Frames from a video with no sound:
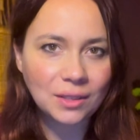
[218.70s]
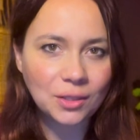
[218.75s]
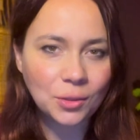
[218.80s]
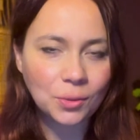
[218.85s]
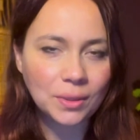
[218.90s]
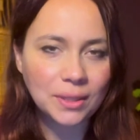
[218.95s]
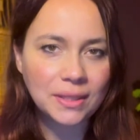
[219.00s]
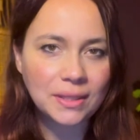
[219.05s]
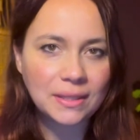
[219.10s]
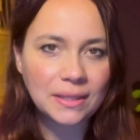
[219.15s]
to
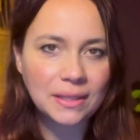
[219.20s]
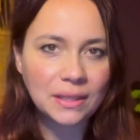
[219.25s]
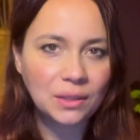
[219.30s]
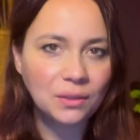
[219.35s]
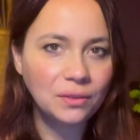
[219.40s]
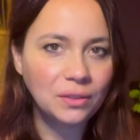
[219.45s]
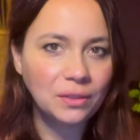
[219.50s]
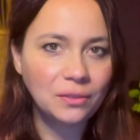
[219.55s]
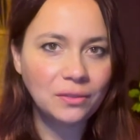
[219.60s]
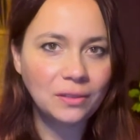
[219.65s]
a
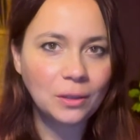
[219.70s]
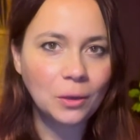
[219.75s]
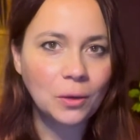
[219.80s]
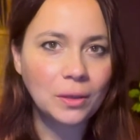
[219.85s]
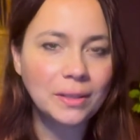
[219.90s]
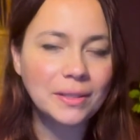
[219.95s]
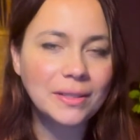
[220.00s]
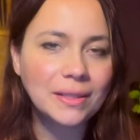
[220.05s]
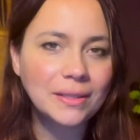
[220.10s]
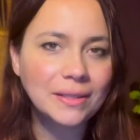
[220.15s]
silver
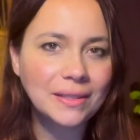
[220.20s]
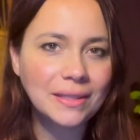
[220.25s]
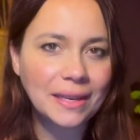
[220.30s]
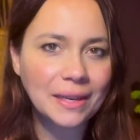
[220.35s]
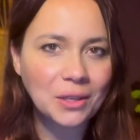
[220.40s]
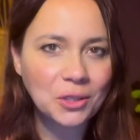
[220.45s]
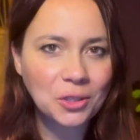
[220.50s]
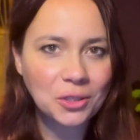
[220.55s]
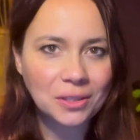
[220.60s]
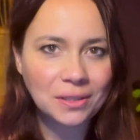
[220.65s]
floral
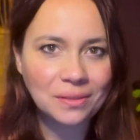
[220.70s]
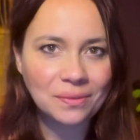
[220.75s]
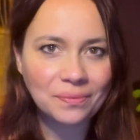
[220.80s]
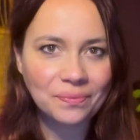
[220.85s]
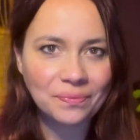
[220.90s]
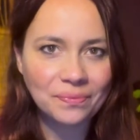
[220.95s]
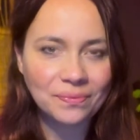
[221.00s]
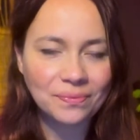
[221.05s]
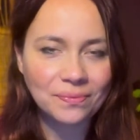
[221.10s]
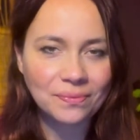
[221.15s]

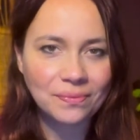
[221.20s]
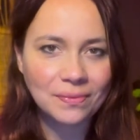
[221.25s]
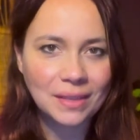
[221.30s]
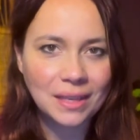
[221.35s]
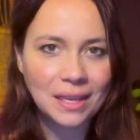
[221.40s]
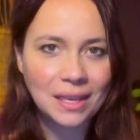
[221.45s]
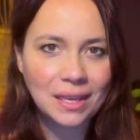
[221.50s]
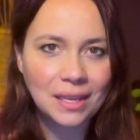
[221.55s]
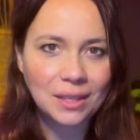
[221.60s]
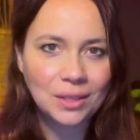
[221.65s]

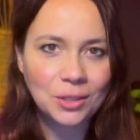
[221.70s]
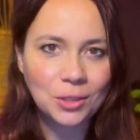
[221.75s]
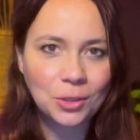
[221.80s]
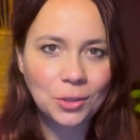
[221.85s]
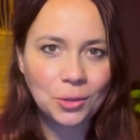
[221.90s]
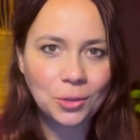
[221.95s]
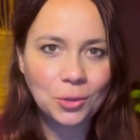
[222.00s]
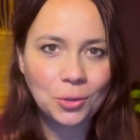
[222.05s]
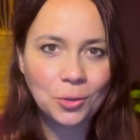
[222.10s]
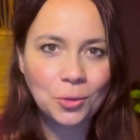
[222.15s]
sensation,
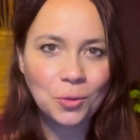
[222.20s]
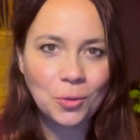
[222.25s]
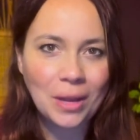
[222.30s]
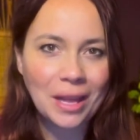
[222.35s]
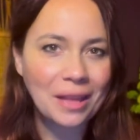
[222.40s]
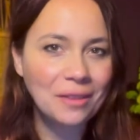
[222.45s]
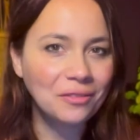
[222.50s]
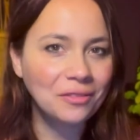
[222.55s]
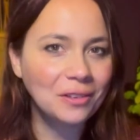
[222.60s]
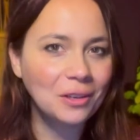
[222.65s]
to
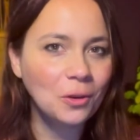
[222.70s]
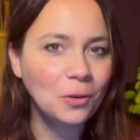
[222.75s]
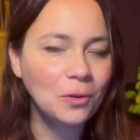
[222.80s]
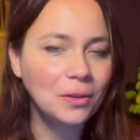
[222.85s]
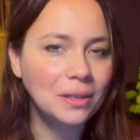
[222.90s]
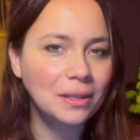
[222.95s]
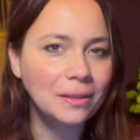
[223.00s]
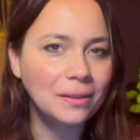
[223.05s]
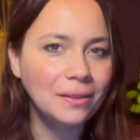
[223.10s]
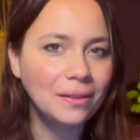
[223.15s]
a
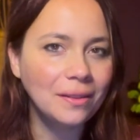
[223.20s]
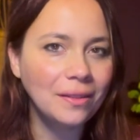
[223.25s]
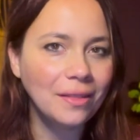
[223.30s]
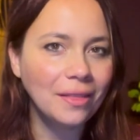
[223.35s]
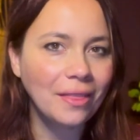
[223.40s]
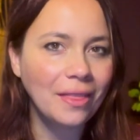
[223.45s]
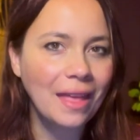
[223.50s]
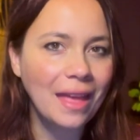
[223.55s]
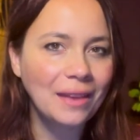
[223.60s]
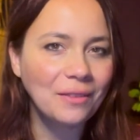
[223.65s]
floral
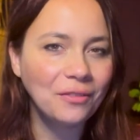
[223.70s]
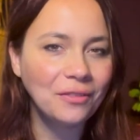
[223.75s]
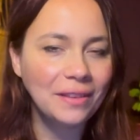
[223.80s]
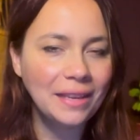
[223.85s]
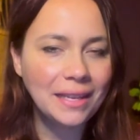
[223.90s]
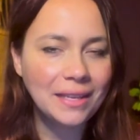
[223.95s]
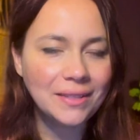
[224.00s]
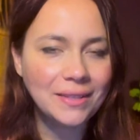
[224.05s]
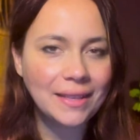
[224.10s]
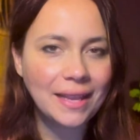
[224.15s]
that
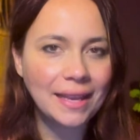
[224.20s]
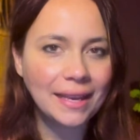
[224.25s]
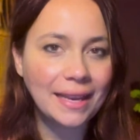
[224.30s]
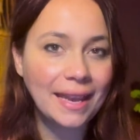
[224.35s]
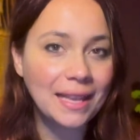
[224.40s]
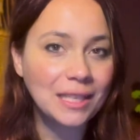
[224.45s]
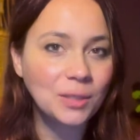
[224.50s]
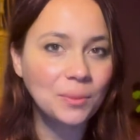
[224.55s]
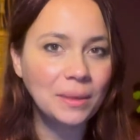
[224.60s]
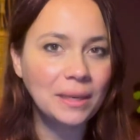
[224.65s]
feels like it
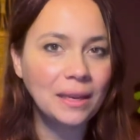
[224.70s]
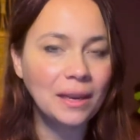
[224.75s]
has been